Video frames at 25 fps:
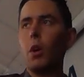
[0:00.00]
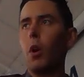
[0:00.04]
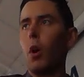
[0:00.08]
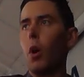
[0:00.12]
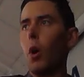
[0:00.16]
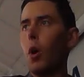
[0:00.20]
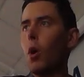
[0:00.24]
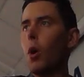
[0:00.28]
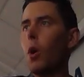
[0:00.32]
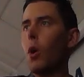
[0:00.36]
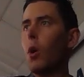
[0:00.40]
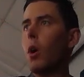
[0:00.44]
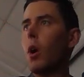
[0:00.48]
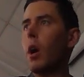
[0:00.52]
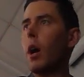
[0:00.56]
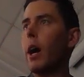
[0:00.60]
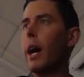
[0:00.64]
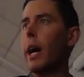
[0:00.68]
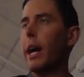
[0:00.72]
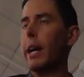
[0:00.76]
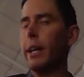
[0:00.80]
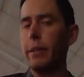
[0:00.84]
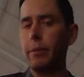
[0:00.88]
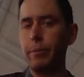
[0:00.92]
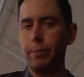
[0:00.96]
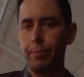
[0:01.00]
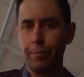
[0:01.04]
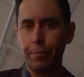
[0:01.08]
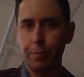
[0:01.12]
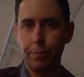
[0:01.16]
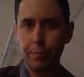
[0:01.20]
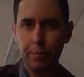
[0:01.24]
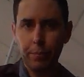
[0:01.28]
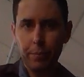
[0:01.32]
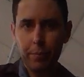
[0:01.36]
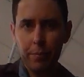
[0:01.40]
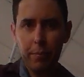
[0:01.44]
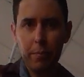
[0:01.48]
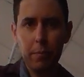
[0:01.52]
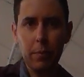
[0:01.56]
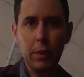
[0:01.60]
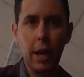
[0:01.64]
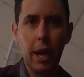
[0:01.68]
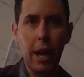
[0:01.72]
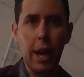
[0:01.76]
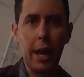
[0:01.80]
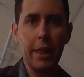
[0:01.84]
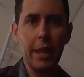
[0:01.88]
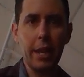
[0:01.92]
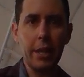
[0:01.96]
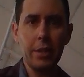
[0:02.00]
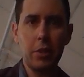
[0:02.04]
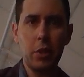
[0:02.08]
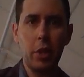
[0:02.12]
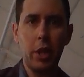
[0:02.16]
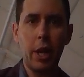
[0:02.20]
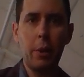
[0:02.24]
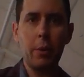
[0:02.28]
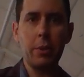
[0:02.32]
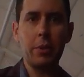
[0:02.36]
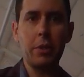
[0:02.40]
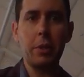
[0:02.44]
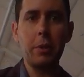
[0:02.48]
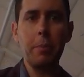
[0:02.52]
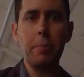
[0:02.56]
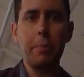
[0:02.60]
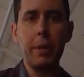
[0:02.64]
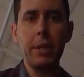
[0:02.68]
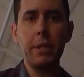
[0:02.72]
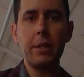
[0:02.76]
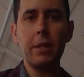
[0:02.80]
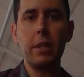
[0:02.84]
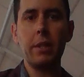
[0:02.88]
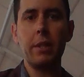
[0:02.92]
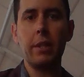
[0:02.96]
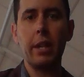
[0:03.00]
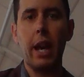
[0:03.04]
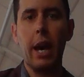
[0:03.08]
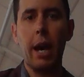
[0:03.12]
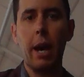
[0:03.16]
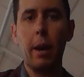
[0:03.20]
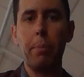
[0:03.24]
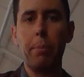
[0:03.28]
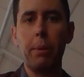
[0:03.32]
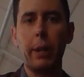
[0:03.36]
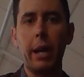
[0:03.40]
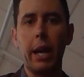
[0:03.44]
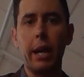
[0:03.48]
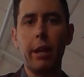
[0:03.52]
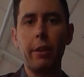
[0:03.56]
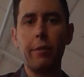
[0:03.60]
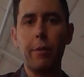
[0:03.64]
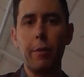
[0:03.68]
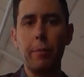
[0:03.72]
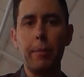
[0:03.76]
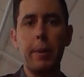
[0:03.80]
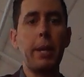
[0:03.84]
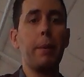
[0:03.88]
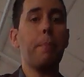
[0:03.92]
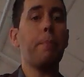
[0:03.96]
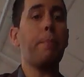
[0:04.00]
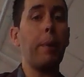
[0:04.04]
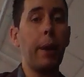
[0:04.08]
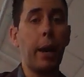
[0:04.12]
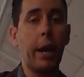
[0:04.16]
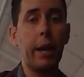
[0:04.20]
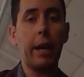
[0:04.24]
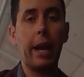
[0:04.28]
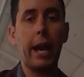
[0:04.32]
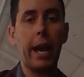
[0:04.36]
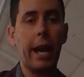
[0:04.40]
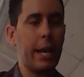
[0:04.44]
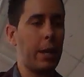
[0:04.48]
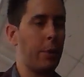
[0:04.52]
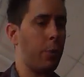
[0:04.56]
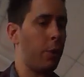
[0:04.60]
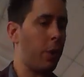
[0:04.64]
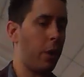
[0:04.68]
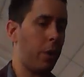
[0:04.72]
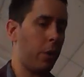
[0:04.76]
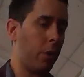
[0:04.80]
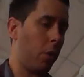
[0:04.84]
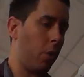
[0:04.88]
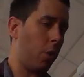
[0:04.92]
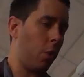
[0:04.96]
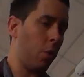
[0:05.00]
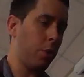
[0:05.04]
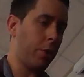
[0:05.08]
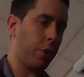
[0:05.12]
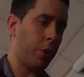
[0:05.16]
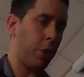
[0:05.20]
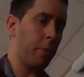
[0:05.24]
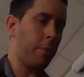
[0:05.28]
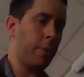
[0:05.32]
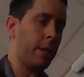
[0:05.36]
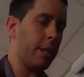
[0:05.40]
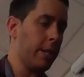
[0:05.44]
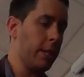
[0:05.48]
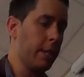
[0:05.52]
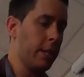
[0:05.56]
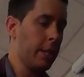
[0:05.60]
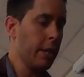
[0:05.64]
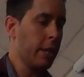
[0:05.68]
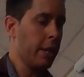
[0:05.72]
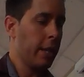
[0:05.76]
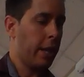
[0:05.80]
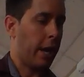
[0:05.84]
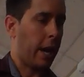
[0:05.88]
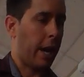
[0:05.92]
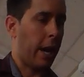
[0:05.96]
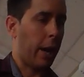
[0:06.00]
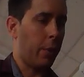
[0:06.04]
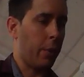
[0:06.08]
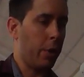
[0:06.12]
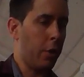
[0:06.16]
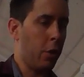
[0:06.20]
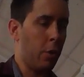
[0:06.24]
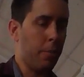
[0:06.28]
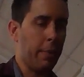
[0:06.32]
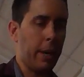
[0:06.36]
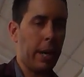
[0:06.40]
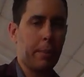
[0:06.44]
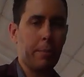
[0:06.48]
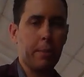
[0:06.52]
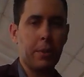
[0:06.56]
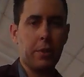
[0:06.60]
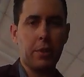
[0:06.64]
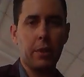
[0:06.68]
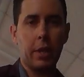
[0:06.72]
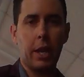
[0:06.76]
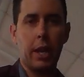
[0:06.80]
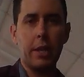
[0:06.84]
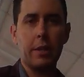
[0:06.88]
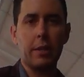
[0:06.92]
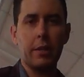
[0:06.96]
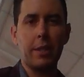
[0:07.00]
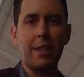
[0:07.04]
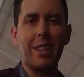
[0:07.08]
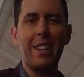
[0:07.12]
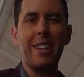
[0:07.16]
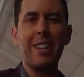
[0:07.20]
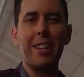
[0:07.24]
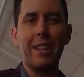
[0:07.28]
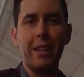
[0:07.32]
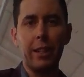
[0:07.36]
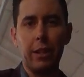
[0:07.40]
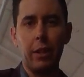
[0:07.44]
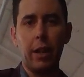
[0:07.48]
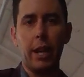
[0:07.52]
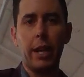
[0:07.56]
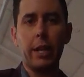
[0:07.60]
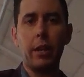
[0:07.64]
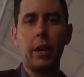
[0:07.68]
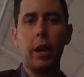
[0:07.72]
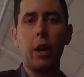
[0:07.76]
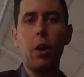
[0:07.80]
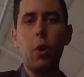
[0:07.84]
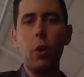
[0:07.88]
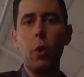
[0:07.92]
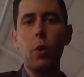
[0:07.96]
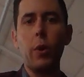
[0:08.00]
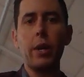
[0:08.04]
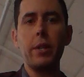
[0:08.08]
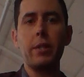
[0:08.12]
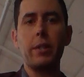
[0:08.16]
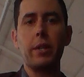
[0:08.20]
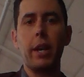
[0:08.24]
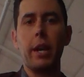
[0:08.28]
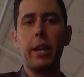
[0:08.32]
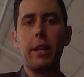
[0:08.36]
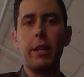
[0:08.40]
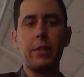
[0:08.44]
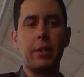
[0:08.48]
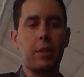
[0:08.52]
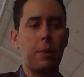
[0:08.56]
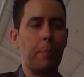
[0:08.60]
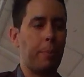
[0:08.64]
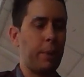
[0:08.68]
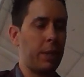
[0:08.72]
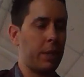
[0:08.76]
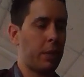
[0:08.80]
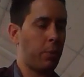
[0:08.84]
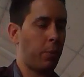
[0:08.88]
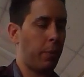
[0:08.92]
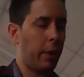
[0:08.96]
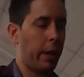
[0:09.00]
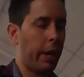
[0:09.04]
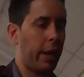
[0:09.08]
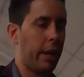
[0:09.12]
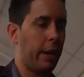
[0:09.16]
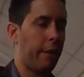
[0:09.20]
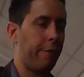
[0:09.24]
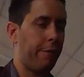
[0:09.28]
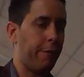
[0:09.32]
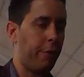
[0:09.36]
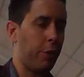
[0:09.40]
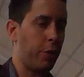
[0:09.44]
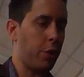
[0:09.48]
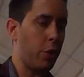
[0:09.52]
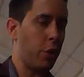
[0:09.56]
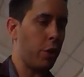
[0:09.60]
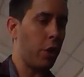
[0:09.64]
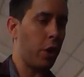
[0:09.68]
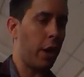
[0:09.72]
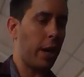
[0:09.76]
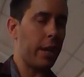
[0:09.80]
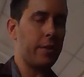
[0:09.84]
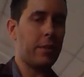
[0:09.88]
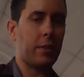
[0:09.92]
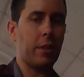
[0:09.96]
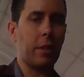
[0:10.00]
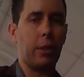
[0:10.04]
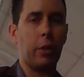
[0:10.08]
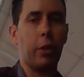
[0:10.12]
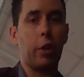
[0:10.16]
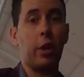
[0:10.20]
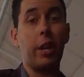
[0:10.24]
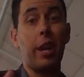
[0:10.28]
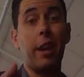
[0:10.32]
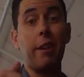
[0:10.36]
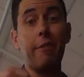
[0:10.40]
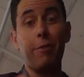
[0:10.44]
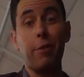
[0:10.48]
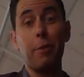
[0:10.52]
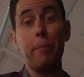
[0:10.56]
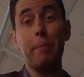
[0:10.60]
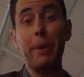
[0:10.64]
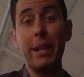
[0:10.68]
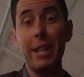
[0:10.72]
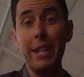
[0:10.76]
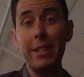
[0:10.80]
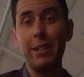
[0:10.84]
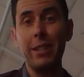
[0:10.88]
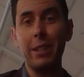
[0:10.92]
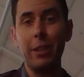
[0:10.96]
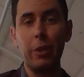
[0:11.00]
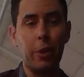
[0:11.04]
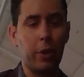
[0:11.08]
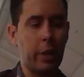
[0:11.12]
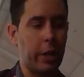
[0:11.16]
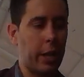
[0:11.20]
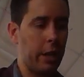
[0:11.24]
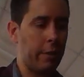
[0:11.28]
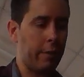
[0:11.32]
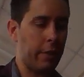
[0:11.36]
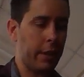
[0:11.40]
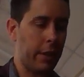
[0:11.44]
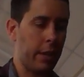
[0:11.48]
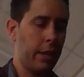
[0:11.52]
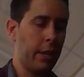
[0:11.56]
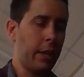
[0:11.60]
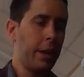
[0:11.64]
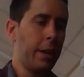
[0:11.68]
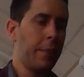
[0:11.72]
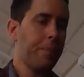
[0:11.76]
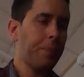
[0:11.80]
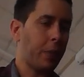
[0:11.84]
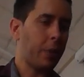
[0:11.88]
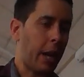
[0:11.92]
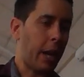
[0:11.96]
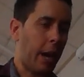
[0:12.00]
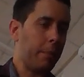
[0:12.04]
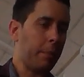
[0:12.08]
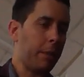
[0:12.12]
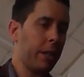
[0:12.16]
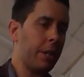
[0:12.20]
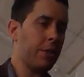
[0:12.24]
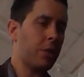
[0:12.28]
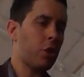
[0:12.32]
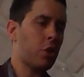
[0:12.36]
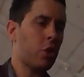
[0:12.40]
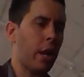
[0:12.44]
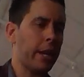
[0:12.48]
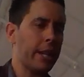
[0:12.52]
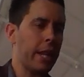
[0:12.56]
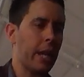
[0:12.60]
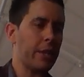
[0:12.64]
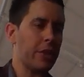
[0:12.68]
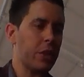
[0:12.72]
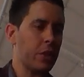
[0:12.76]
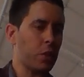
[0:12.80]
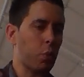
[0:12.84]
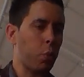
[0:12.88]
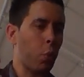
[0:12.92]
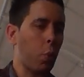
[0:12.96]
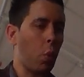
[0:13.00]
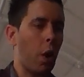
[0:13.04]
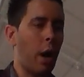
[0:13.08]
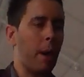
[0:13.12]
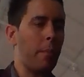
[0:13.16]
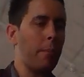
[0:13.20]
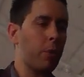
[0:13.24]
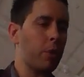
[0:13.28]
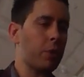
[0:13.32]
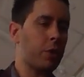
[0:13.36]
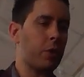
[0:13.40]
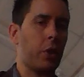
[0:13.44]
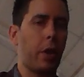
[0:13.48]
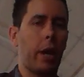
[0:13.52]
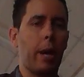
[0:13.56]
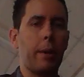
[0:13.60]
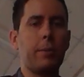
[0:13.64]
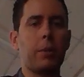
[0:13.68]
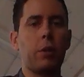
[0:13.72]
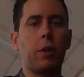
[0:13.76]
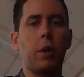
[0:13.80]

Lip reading: Alright, so that wasn't the best guitar playing from me, but hey, we're all human, we all make mistakes, and like I always say, that's the best way for you guys to learn, and for me to learn even. Let's try that just one more time.